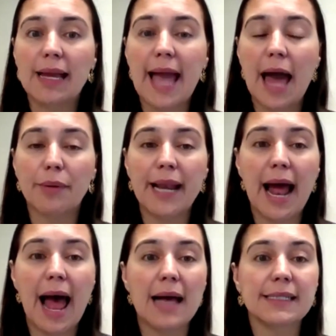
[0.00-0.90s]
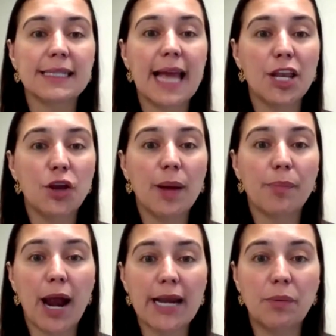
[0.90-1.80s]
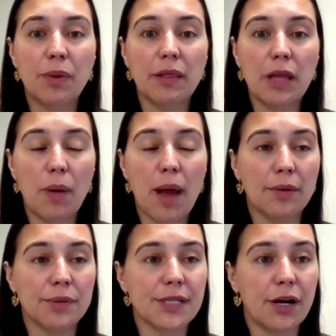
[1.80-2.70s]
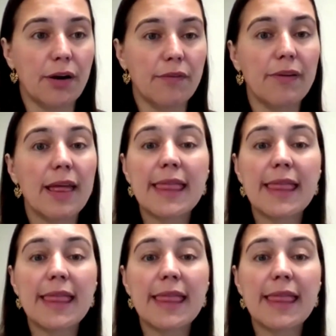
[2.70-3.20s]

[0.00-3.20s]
Katerina asks, can you get pregnant with low egg reserve?